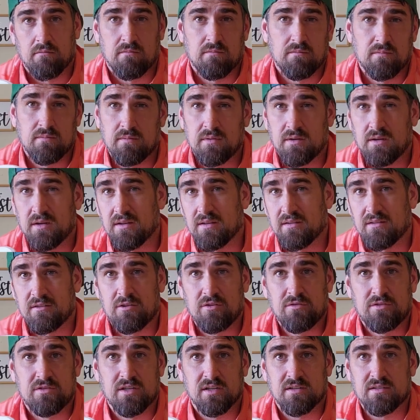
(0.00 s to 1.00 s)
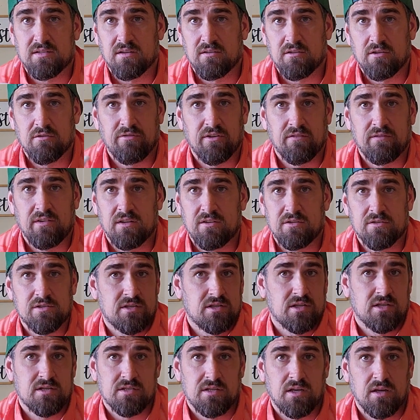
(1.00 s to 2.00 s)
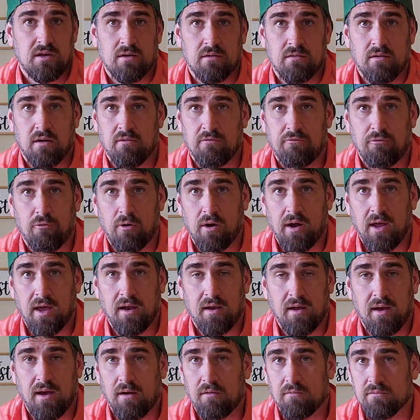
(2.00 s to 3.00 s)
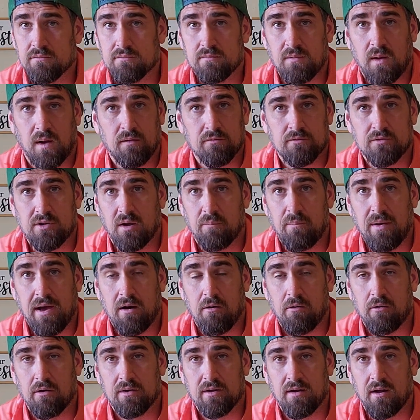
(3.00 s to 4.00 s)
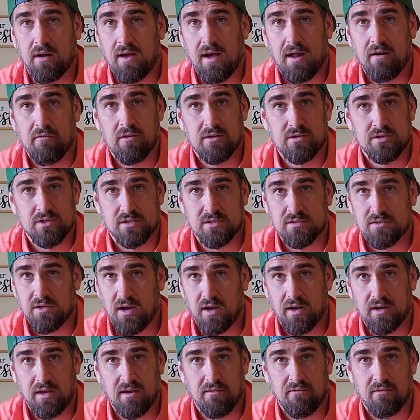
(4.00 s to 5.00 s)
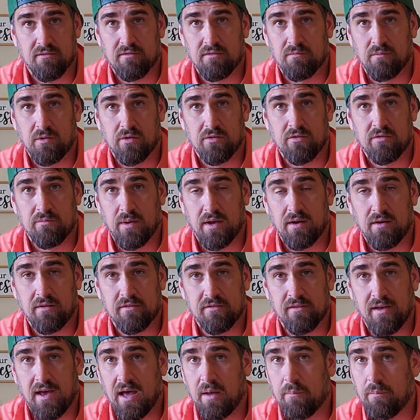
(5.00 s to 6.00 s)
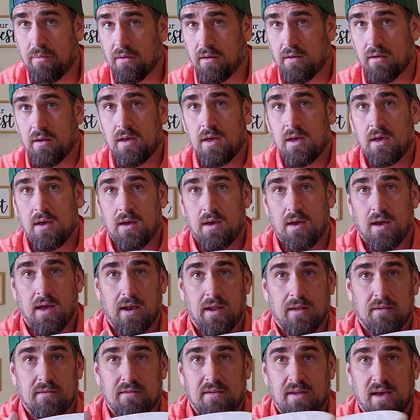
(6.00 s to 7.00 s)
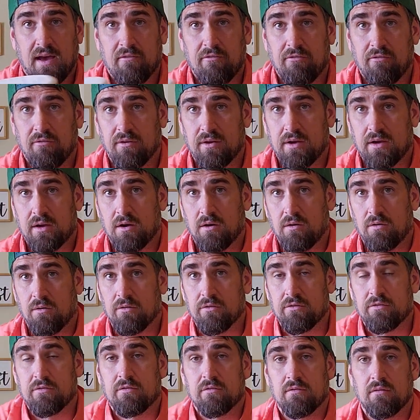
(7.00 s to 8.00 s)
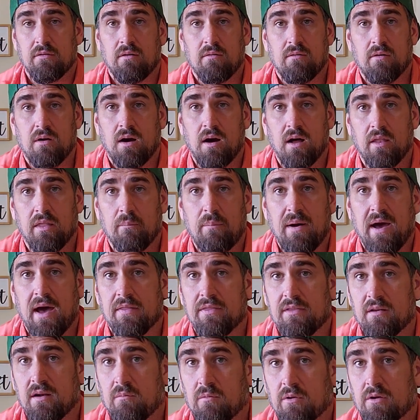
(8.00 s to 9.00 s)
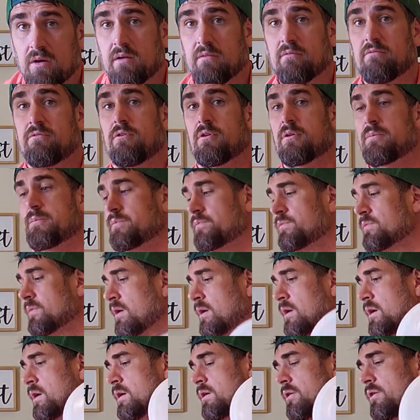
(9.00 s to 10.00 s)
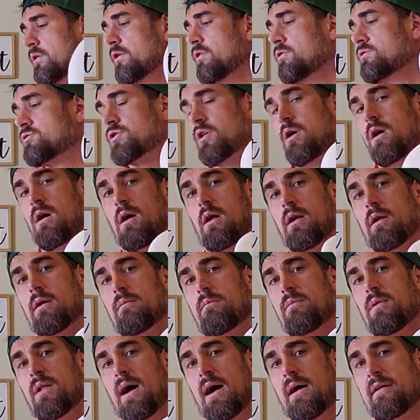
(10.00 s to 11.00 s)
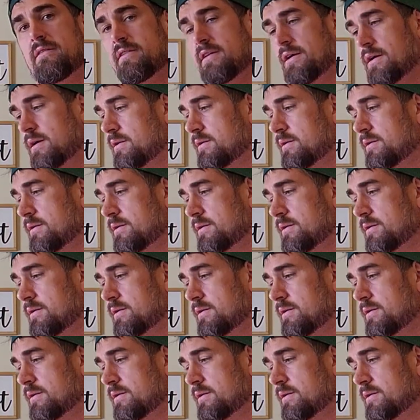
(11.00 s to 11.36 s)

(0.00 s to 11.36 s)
260, 250, 260 on forehand. I don't try to power a ton out of it, just try to give it some good spin and snap, and it definitely goes on the path that I'm looking for. Neutron plastic.